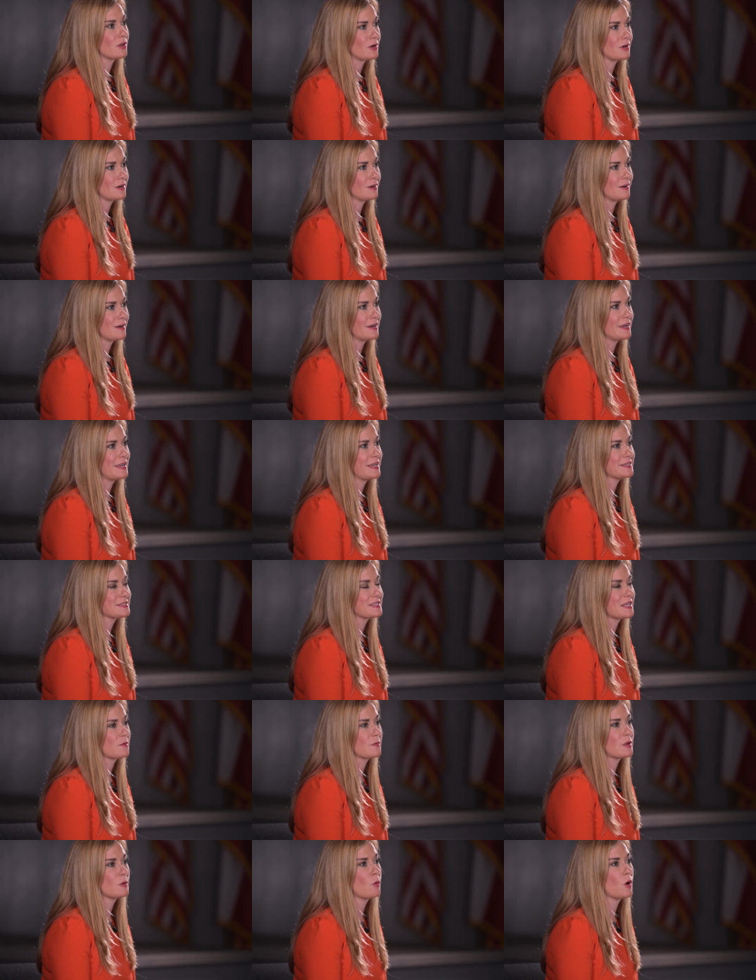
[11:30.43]
learner is
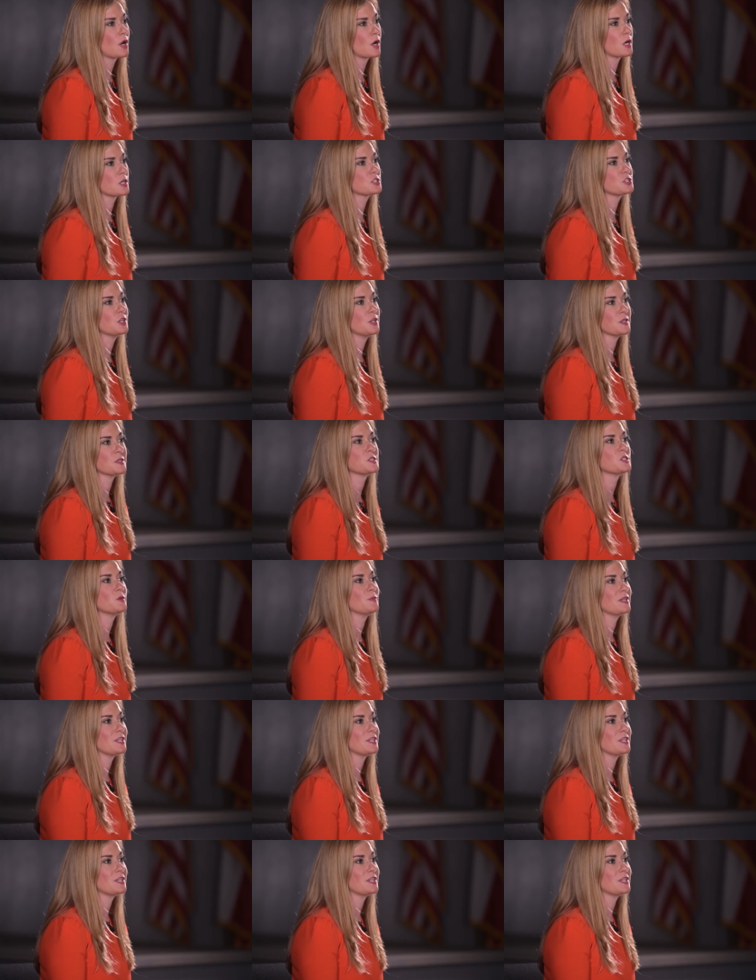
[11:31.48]
that we want our students to